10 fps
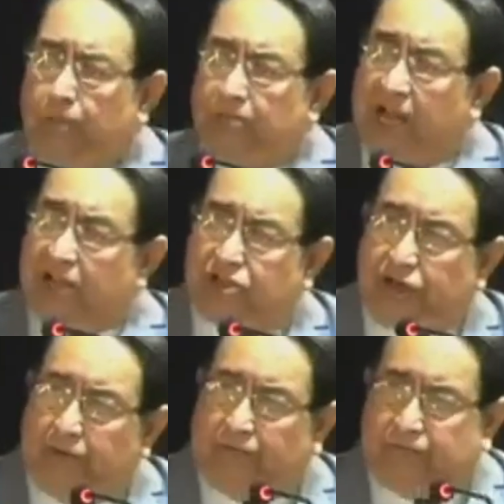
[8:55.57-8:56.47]
So
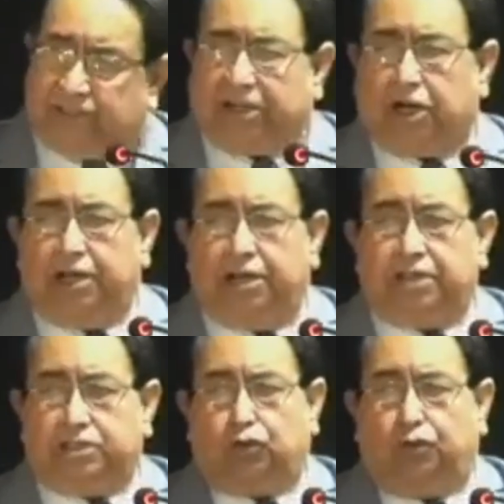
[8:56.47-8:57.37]
Ramzan Sharif settled
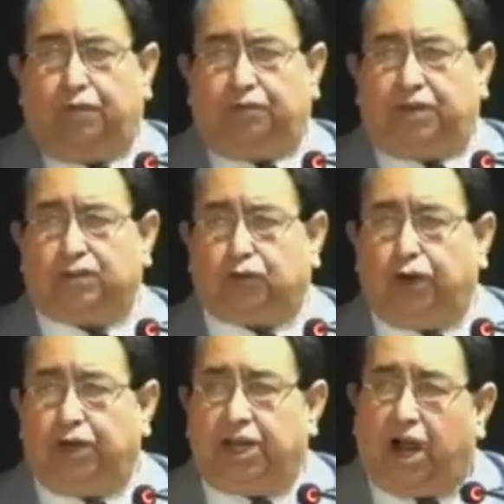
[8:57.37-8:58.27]
in his 250
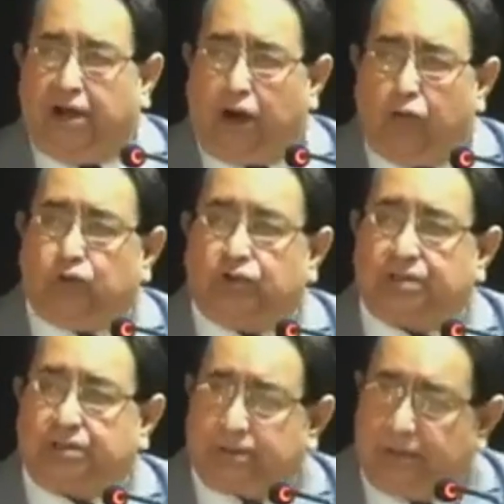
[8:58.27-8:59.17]
square yard
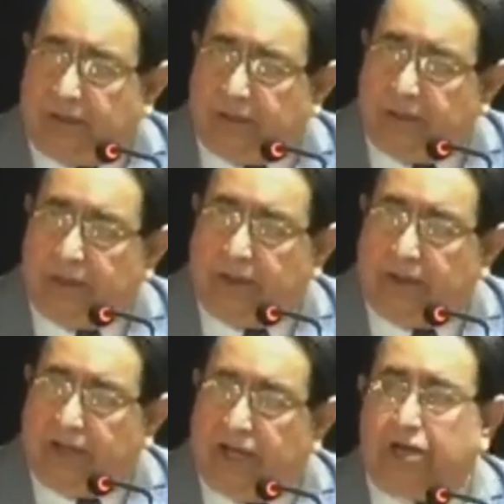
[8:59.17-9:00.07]
house
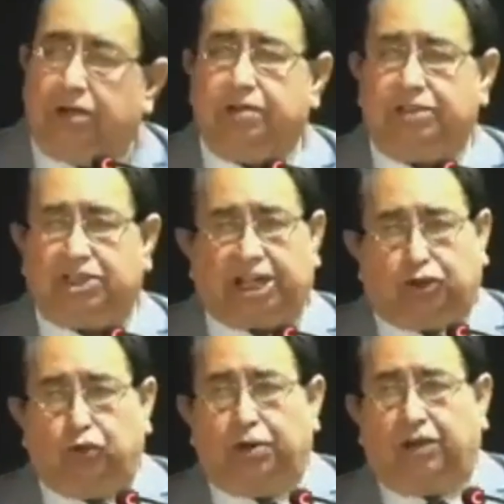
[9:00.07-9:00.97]
in
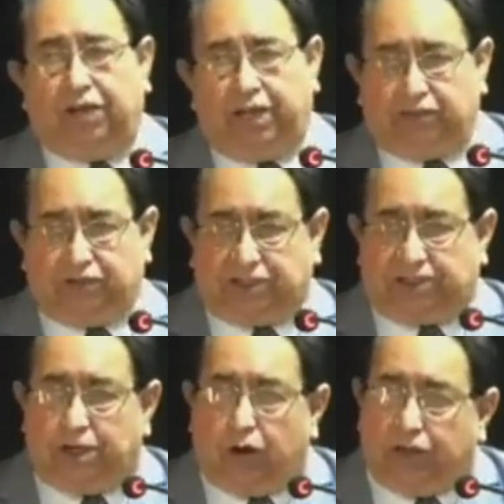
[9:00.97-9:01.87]
Jati Umra village,
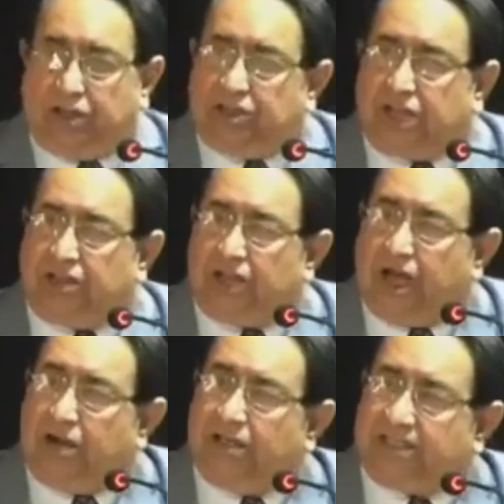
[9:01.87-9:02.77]
which is now in the
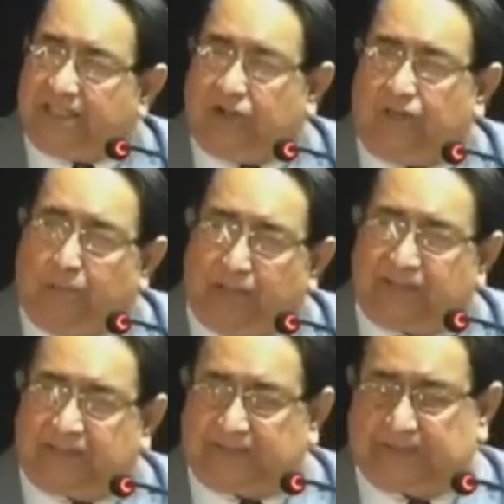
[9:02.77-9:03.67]
Tarantaran district of
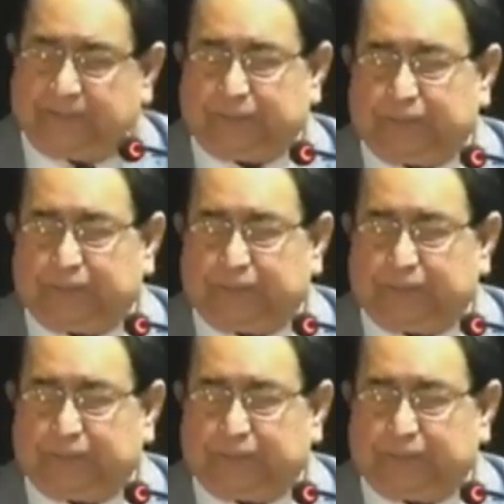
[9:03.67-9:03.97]
Amritsar.